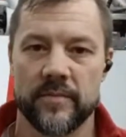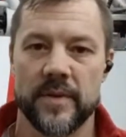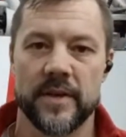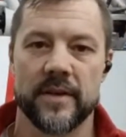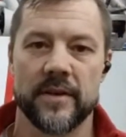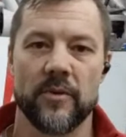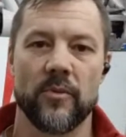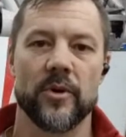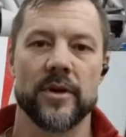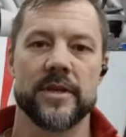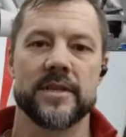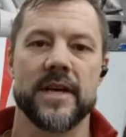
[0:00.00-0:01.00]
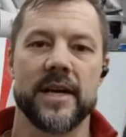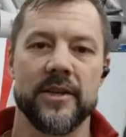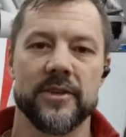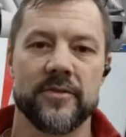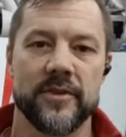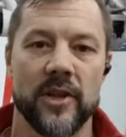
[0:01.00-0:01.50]
been awarded the
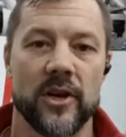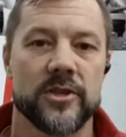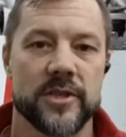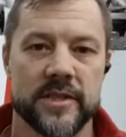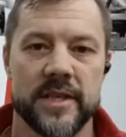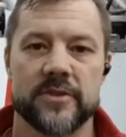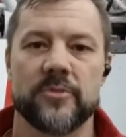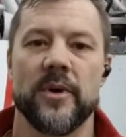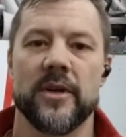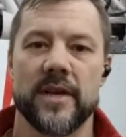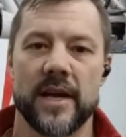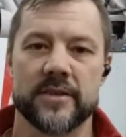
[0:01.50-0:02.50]
title of largest tetrapod